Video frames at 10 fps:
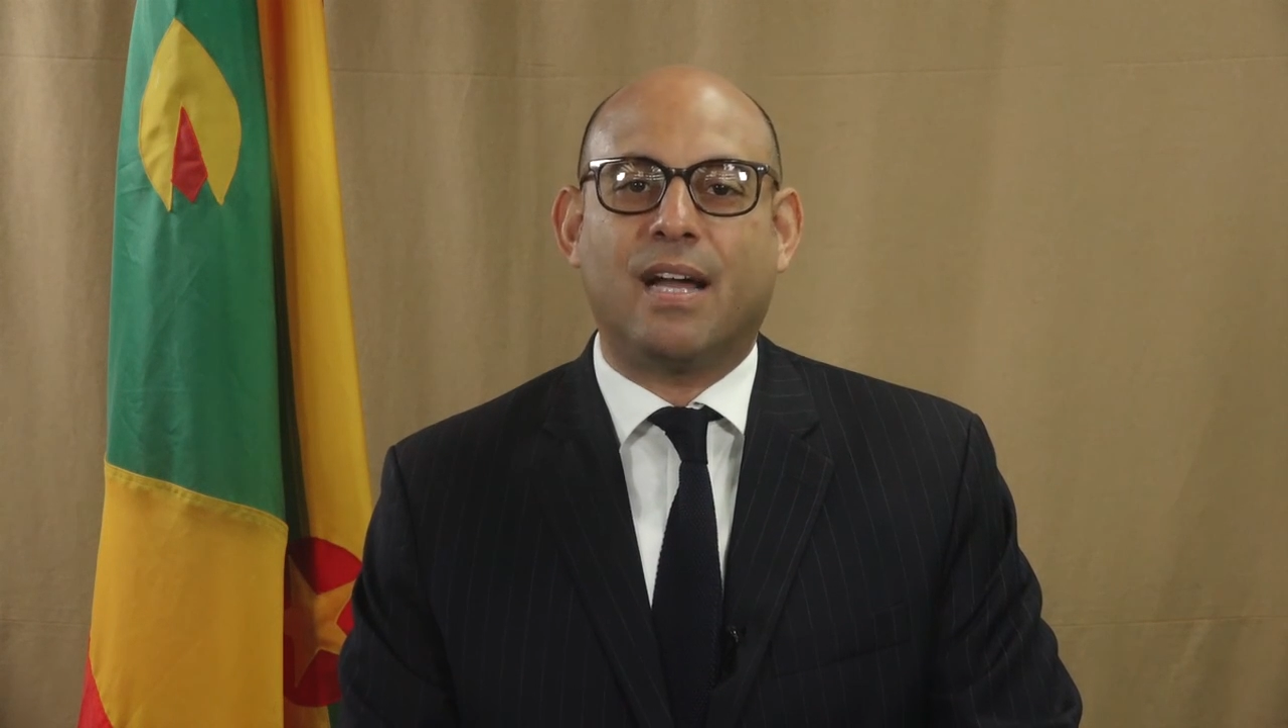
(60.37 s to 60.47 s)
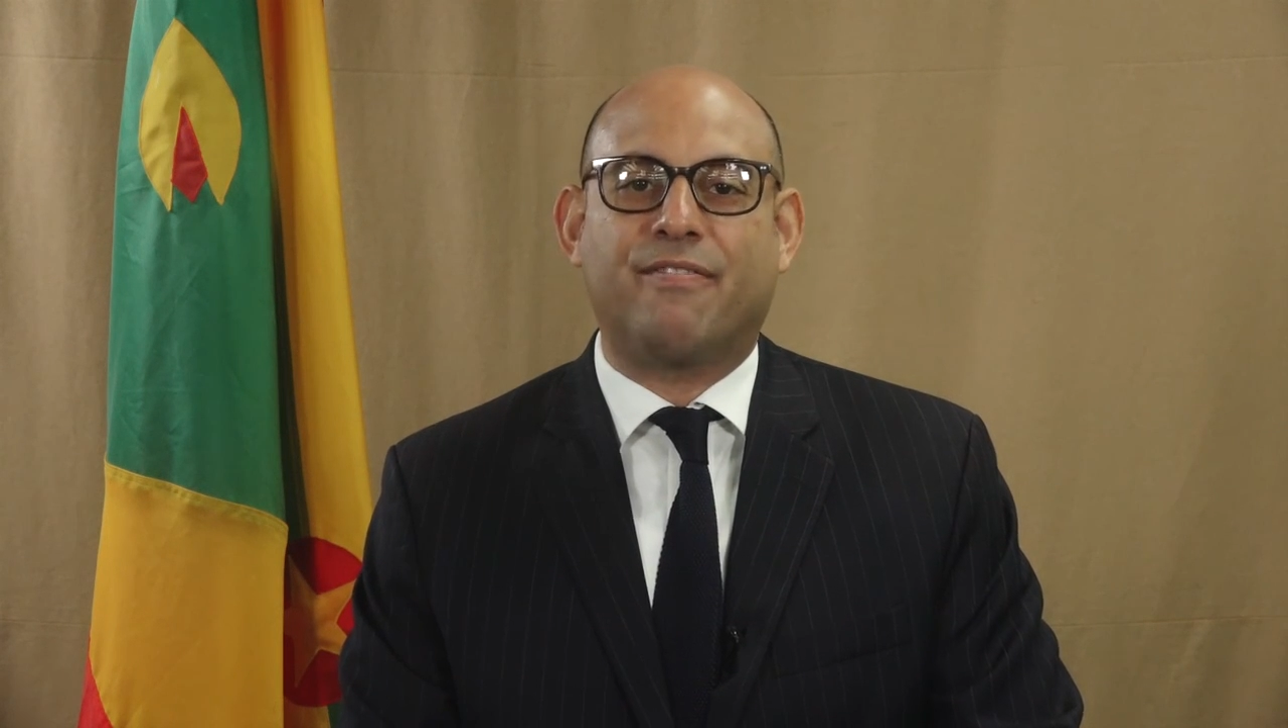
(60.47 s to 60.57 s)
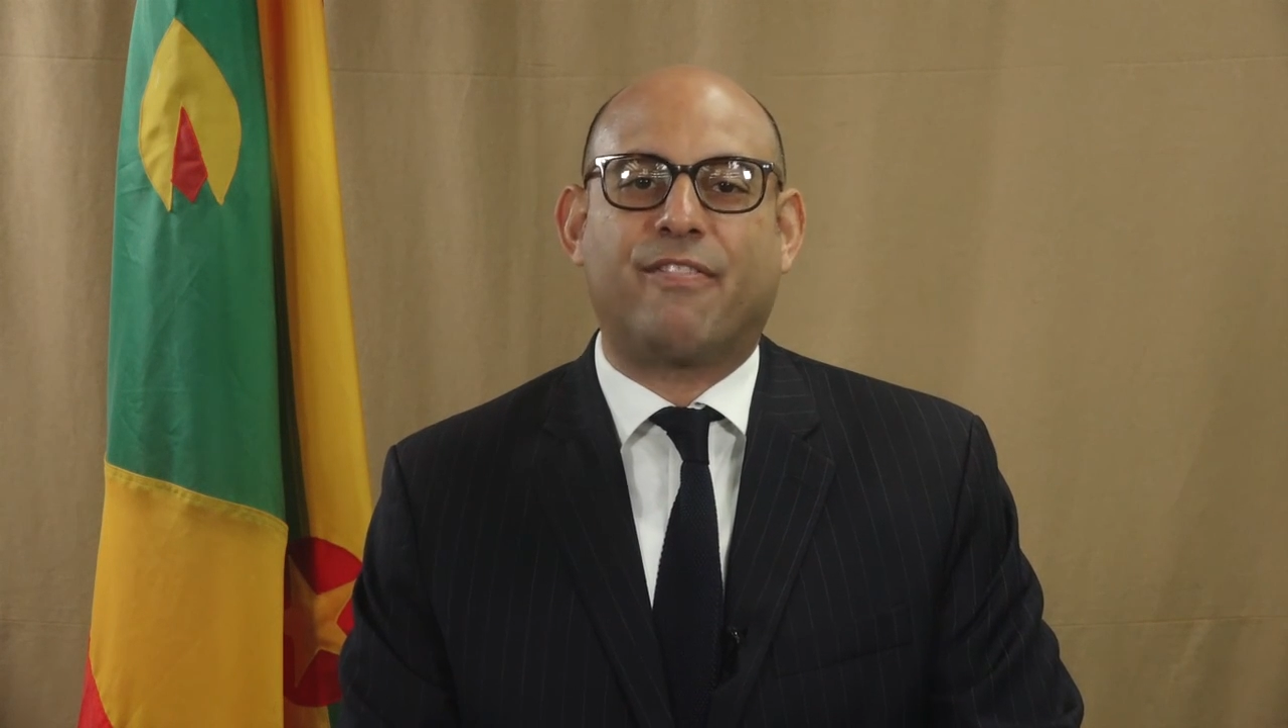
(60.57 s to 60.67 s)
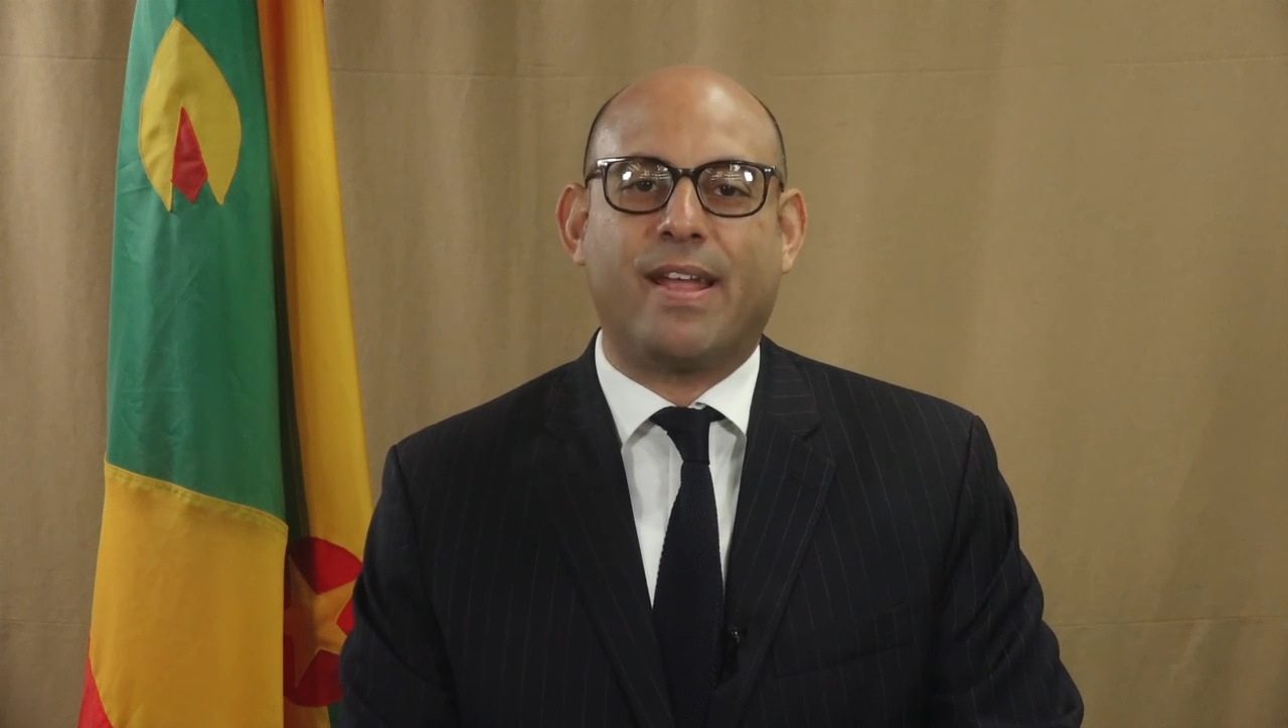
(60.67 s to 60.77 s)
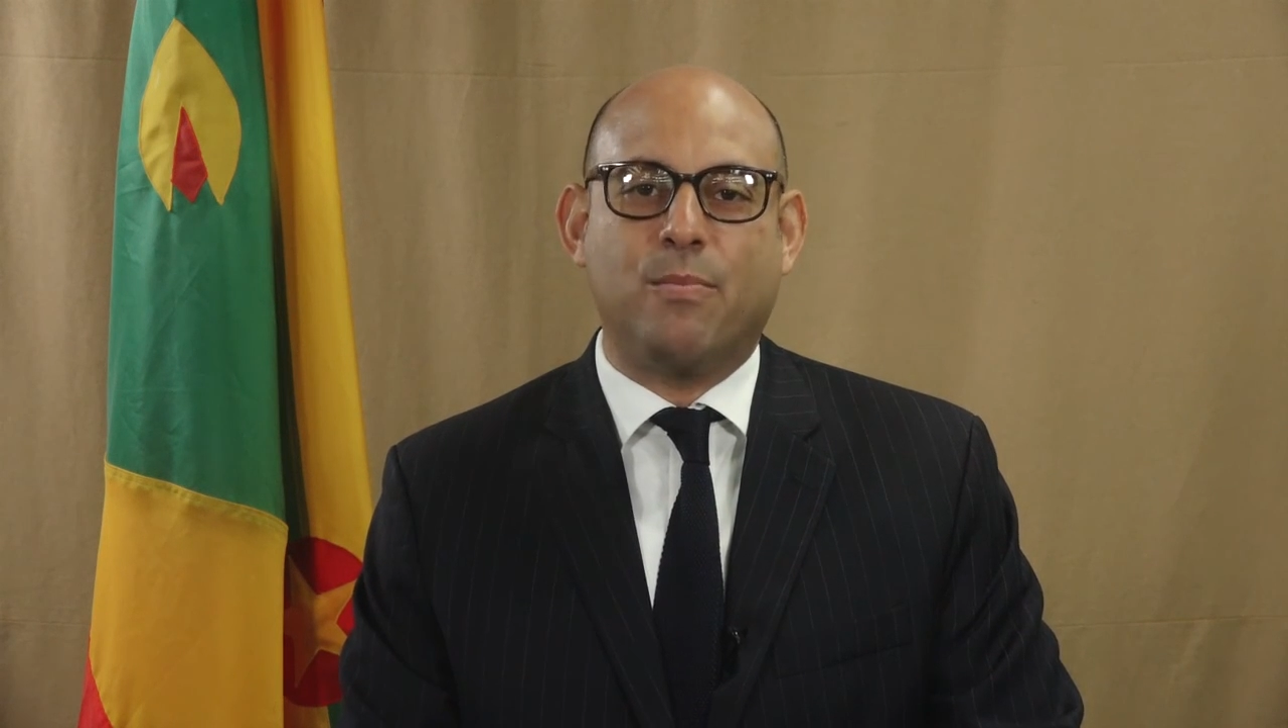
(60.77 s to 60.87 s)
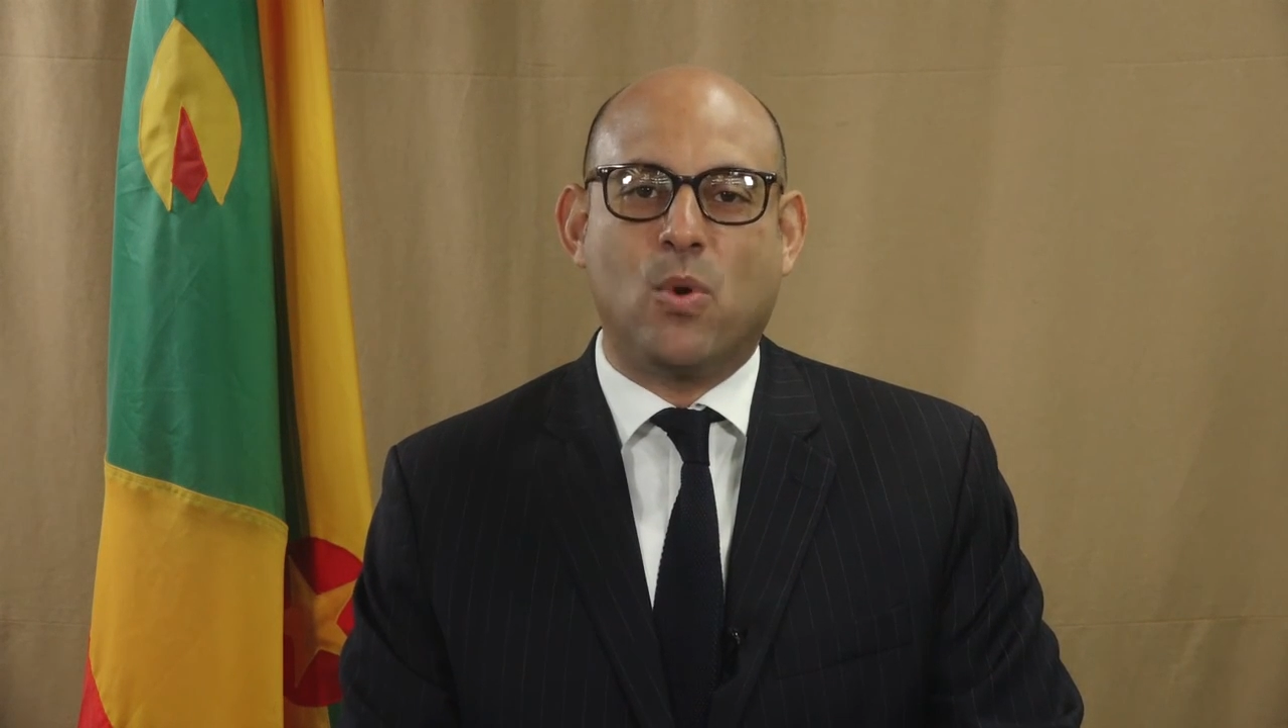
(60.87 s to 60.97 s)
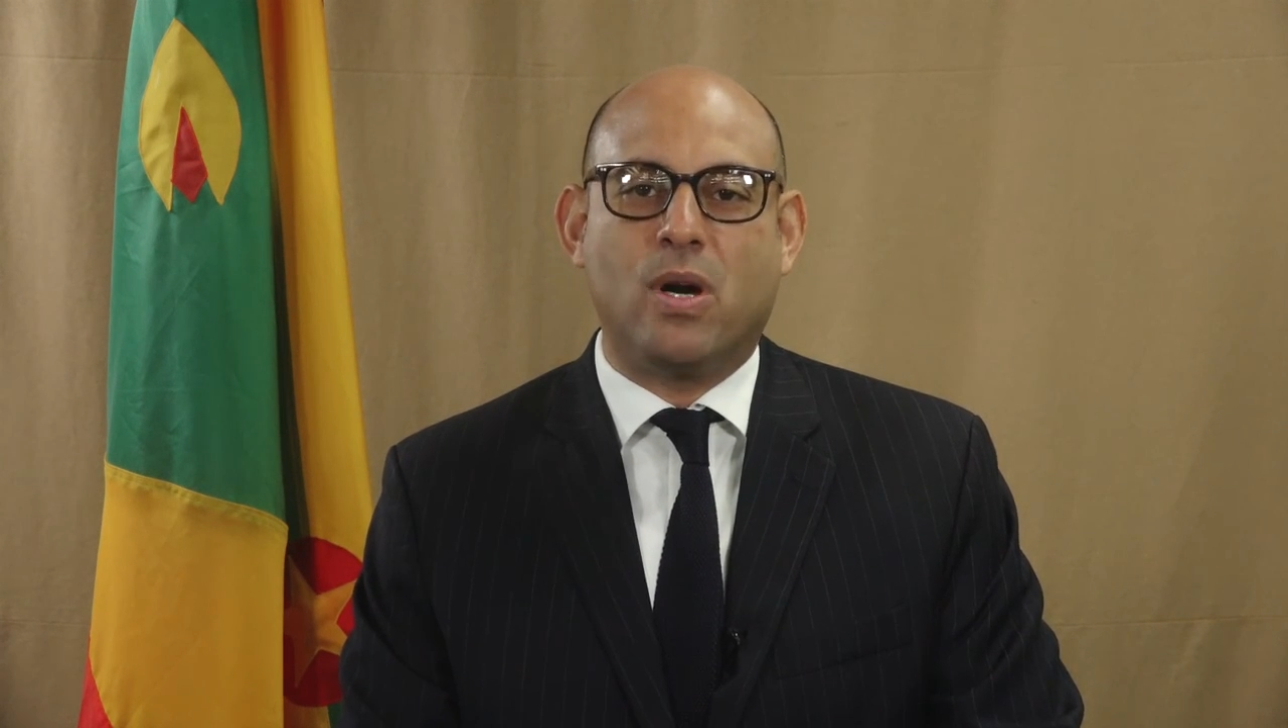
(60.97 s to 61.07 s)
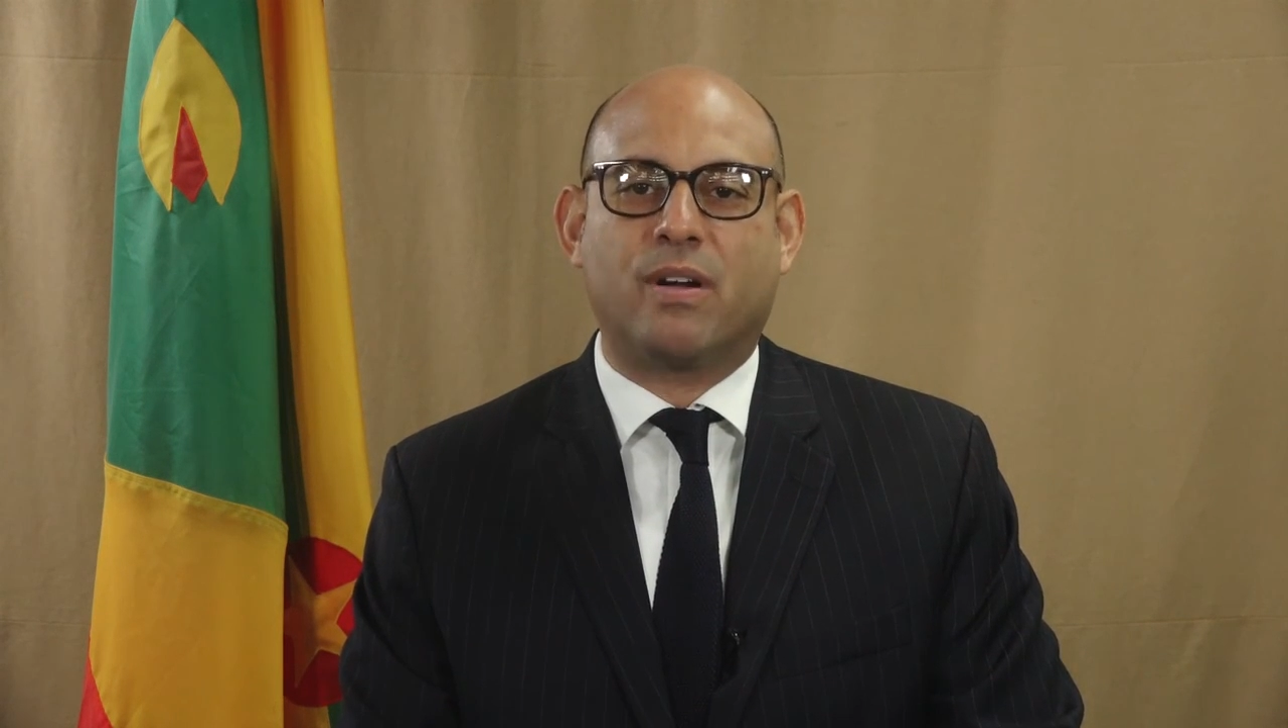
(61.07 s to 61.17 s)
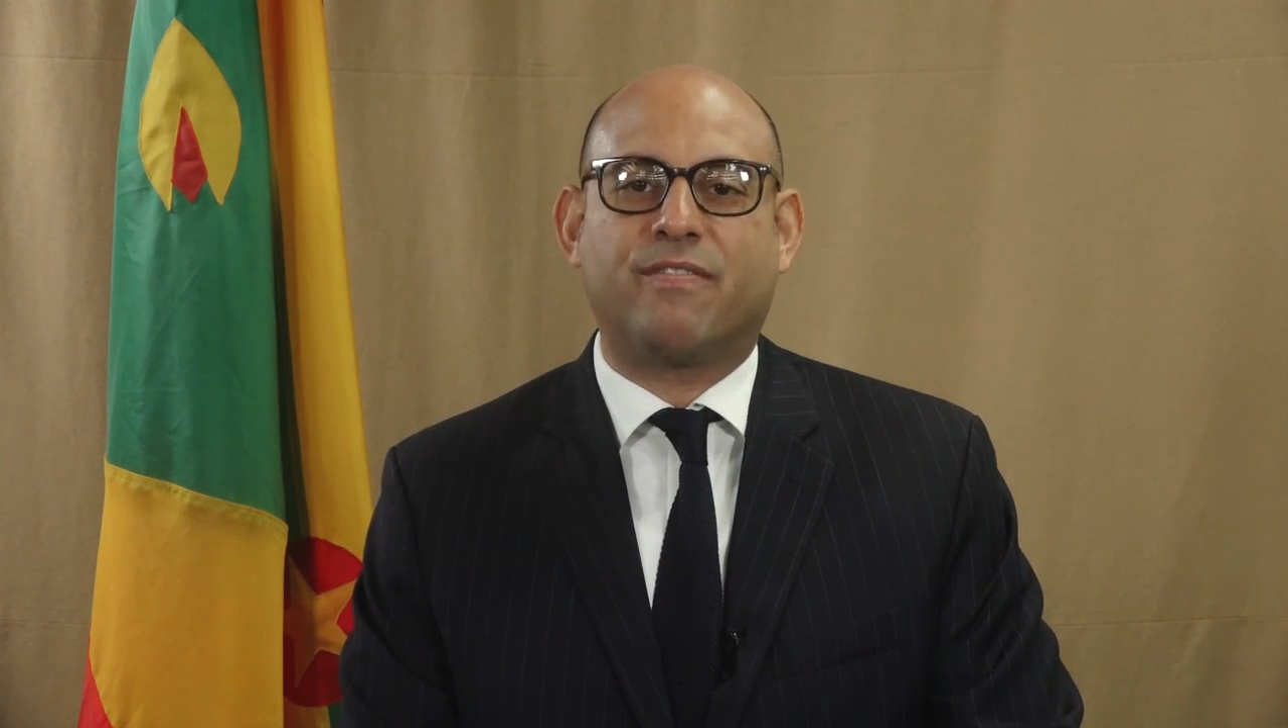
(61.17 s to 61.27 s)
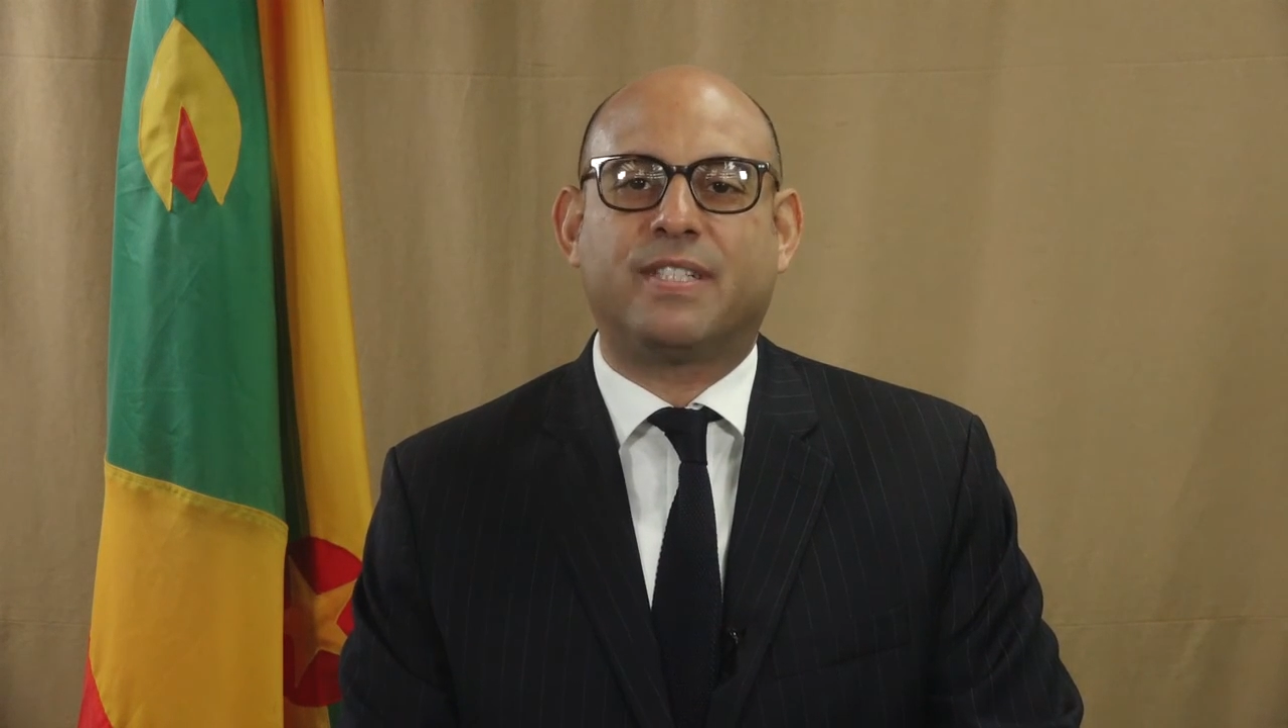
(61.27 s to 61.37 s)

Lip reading: Framework for